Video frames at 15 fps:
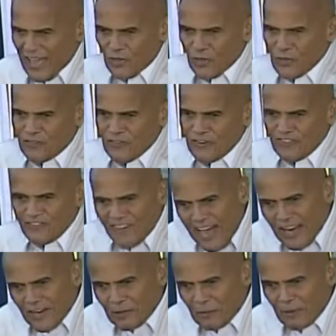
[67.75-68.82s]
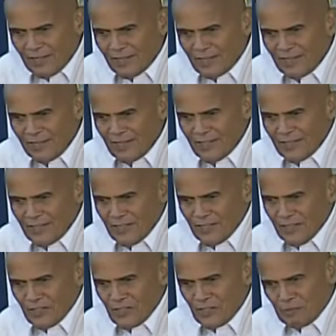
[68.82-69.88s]
you for inviting me
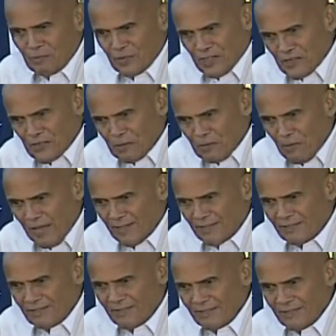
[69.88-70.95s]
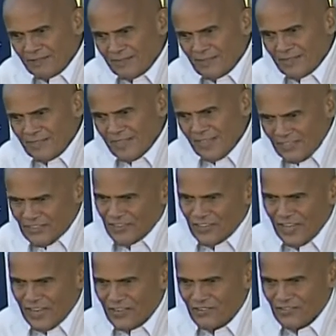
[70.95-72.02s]
to participate in
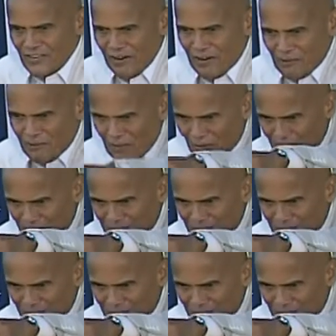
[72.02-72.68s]
today's ceremony.